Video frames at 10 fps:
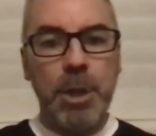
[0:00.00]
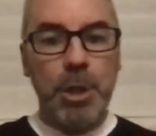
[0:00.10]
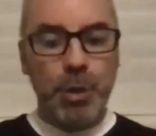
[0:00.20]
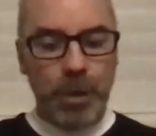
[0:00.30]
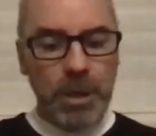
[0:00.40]

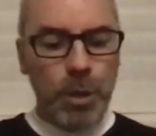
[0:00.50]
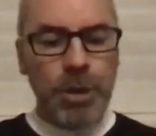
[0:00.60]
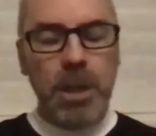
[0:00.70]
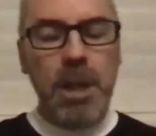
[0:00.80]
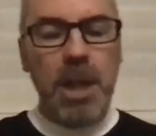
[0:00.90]
So he'd
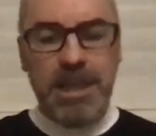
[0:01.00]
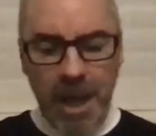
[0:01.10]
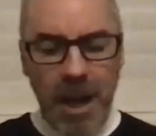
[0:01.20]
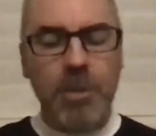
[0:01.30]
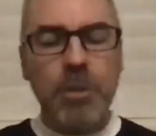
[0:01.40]
look at his
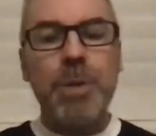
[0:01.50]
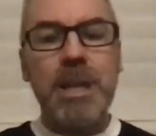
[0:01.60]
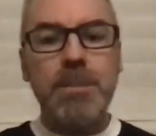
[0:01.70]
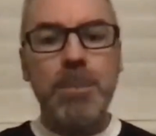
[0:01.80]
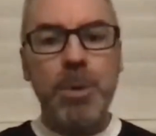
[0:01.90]
heart
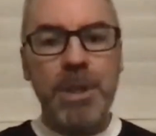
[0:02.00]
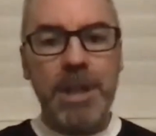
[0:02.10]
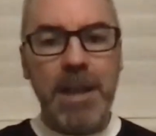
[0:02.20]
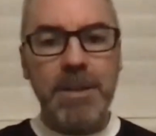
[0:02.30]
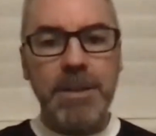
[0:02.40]
rate more than
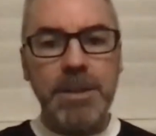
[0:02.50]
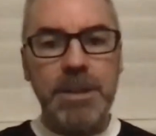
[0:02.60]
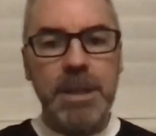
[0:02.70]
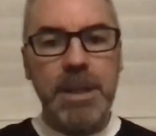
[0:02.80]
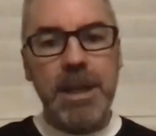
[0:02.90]

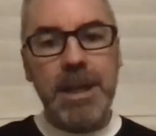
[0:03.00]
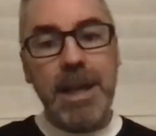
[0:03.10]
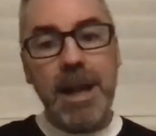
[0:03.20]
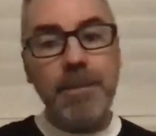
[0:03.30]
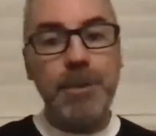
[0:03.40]
anything. And
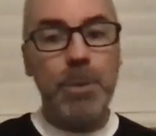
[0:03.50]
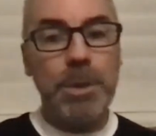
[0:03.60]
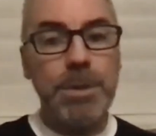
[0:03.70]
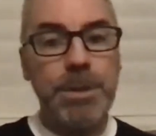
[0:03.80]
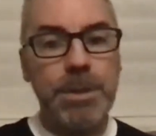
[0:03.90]
then
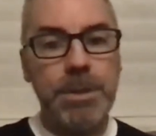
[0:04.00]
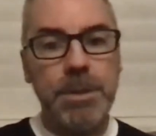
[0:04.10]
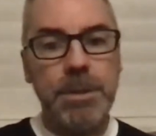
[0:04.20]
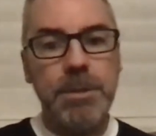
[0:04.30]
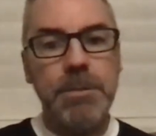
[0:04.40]
afterwards,
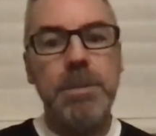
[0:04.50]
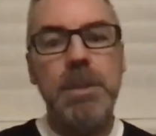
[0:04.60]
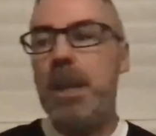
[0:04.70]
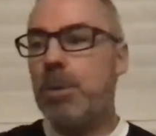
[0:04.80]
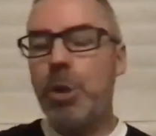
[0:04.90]

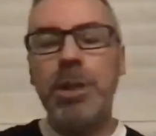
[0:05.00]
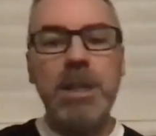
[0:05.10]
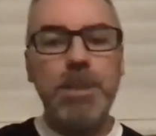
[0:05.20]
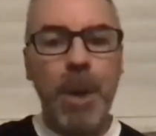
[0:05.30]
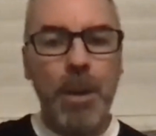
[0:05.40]
he would look
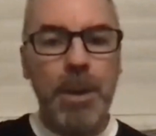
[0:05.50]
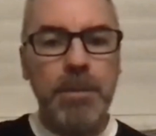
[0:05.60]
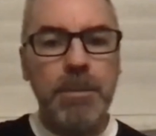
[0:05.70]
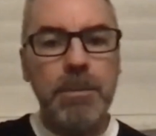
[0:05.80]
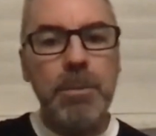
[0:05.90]
at his
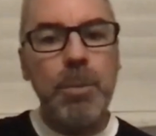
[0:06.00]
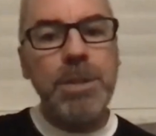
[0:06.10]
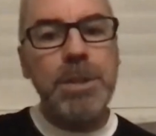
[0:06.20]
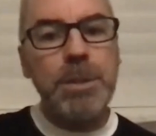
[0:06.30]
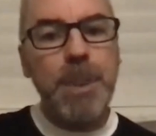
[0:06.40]
power
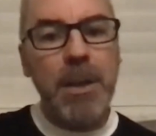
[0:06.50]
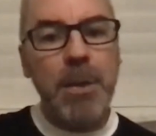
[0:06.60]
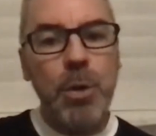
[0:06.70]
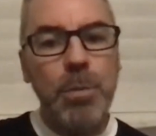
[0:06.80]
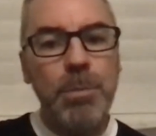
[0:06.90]
once he was back
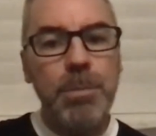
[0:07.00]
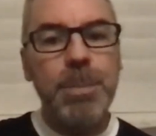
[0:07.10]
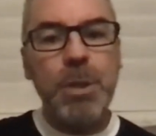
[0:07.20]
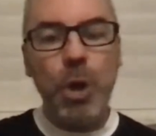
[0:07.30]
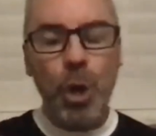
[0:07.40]
home,
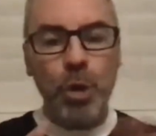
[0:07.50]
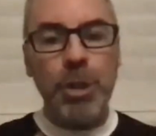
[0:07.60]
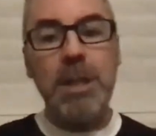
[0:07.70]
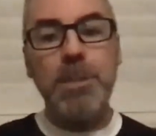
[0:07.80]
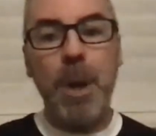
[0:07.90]
but not
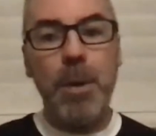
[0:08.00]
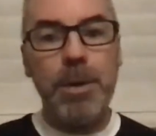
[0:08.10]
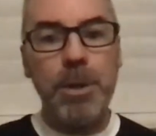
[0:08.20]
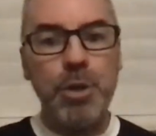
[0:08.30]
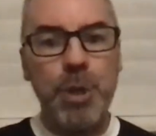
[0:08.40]
look at his
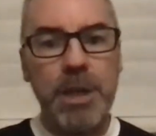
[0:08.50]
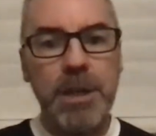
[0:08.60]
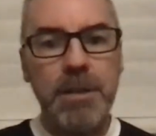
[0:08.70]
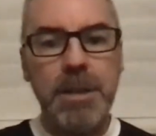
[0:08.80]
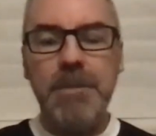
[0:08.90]
power in
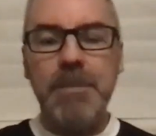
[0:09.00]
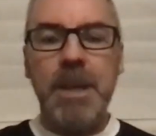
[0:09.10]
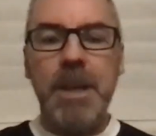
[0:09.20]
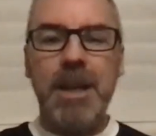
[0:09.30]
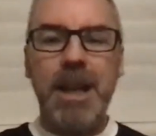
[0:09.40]
training.
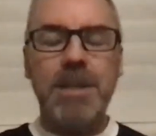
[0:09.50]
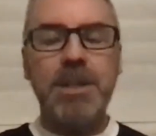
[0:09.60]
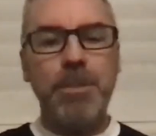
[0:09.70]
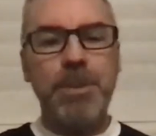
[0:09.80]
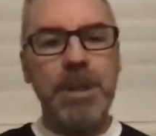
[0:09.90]
And that's
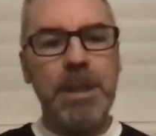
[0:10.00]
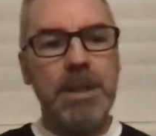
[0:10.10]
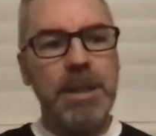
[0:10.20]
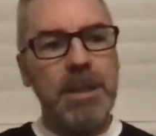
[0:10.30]
something that